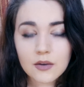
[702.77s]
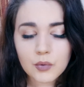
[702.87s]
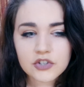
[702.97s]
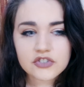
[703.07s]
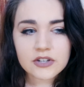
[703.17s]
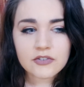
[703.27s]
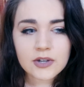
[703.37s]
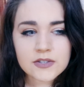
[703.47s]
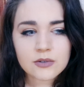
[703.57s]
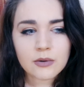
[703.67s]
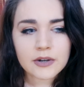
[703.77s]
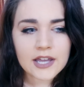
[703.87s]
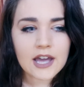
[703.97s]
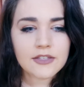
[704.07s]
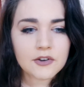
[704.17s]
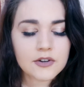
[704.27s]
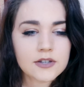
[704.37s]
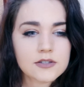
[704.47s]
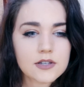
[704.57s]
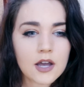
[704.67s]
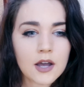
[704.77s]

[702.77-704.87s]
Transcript: which, if you guys don't know what a catheter is,